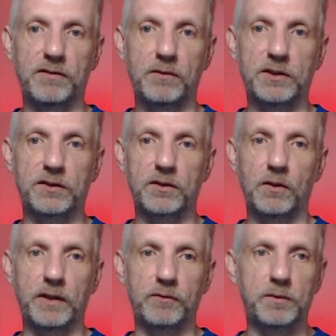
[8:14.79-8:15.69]
If I were to
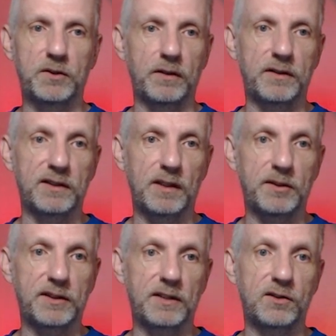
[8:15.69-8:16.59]
go and, whoops, not the
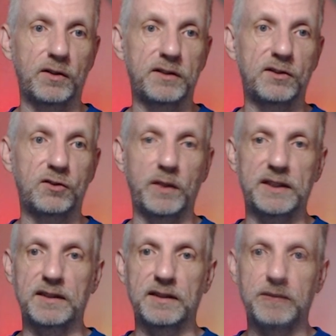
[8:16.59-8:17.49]
side-by-side, sorry, it's the
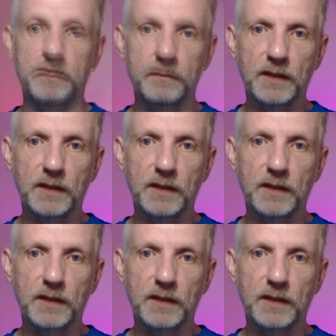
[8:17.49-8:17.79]
twist, isn't it?